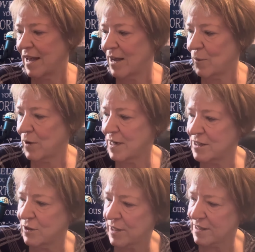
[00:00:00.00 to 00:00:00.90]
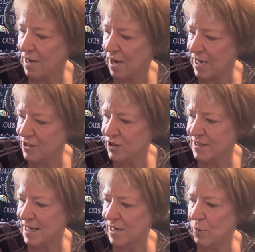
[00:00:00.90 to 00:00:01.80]
And what I do is I
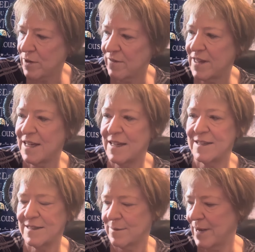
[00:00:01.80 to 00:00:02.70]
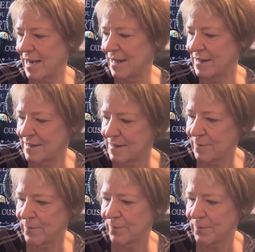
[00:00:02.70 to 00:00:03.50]
just take one of these pads,